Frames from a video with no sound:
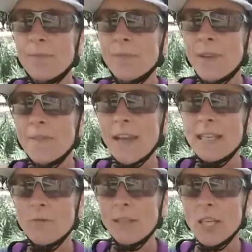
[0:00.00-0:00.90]

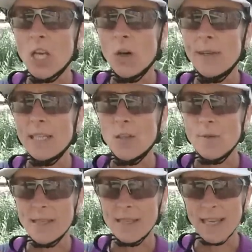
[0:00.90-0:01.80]
that's when you go
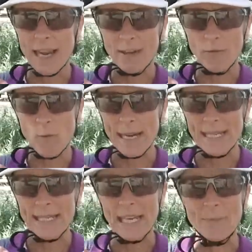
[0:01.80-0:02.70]
into a state of
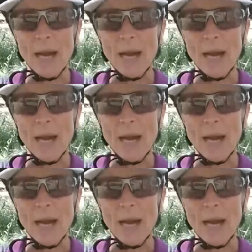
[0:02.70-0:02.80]
waiting.